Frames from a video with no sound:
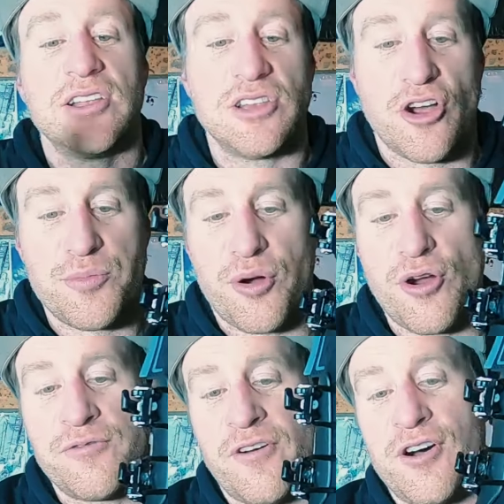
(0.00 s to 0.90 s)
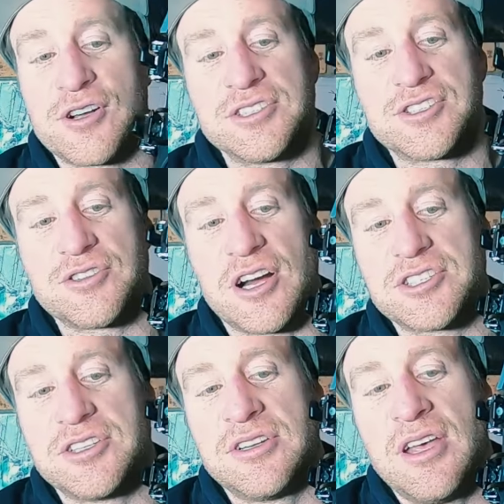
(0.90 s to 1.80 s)
low profile
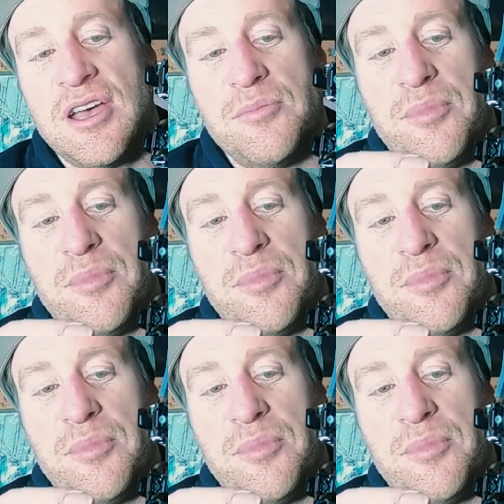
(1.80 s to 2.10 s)
construction,